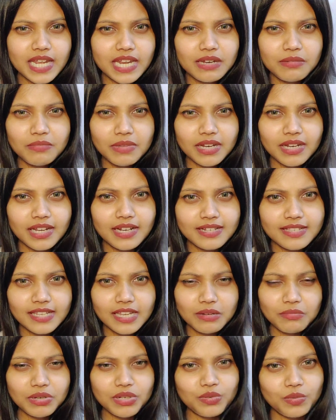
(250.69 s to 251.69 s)
10 minutes
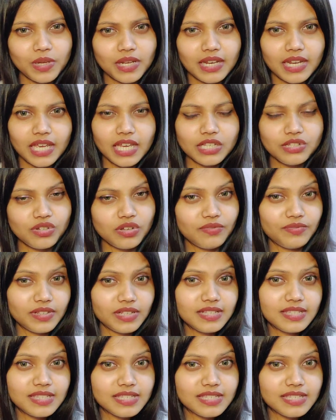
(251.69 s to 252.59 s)
in between each of the